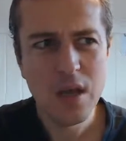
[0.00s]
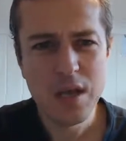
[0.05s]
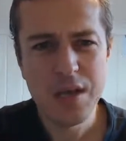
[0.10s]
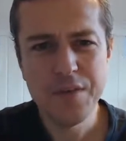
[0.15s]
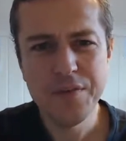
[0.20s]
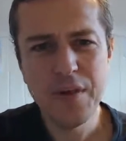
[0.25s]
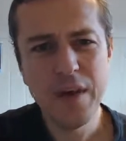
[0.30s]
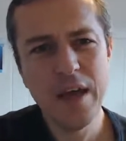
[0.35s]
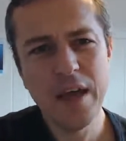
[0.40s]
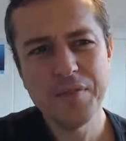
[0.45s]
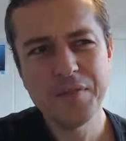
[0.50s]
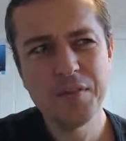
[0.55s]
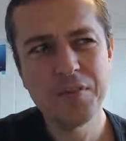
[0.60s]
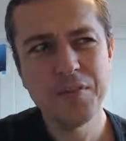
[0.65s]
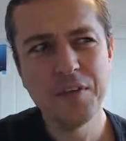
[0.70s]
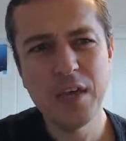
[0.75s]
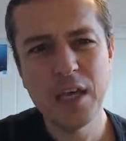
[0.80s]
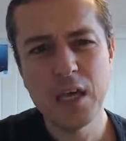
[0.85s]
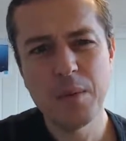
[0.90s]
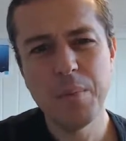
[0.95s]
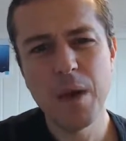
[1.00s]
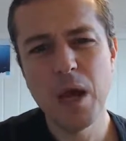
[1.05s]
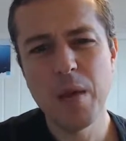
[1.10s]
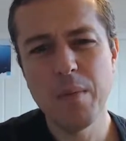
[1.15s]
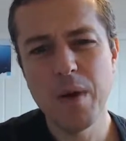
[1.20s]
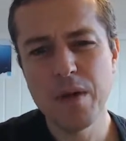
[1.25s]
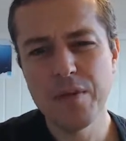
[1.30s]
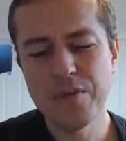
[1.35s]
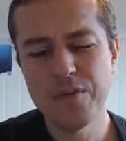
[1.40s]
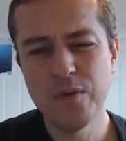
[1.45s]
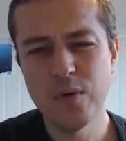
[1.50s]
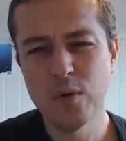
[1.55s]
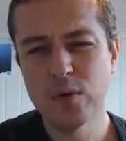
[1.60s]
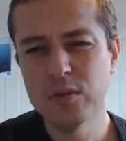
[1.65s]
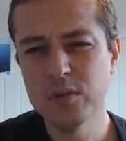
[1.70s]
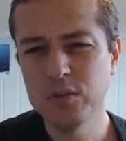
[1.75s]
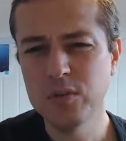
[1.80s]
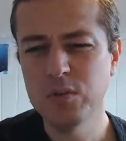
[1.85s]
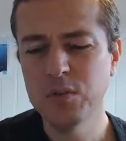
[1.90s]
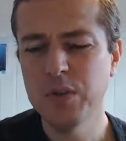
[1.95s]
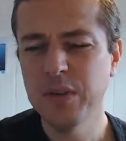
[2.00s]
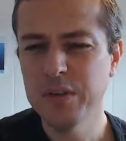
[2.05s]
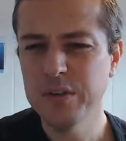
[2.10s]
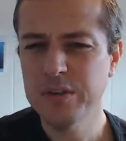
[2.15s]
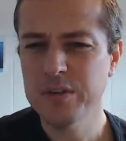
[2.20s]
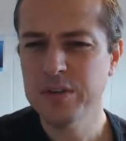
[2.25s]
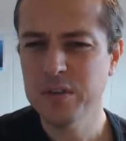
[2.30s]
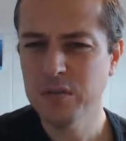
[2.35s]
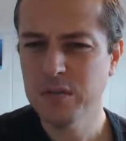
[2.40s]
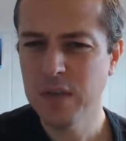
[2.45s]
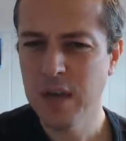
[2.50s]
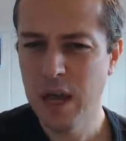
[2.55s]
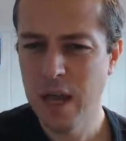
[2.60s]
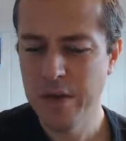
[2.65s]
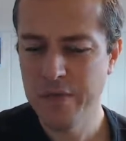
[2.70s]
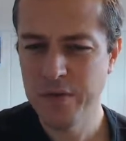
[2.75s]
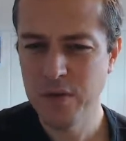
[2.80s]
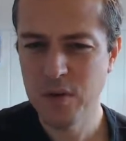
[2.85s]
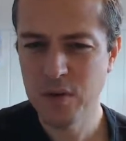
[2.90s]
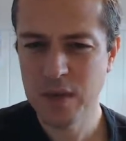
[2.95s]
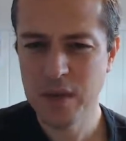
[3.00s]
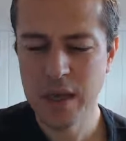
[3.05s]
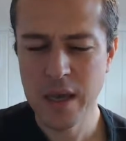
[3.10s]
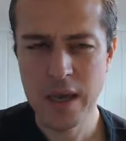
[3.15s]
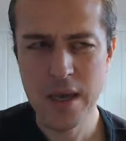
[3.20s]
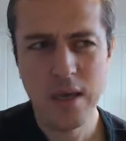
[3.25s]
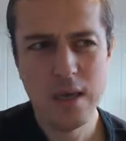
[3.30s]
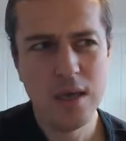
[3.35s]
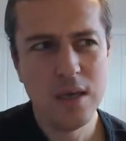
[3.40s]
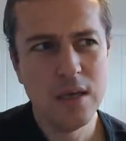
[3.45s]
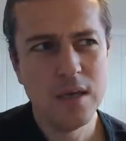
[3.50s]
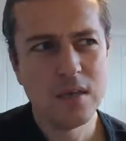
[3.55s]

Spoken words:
if I have to think of my 42 years of life, okay,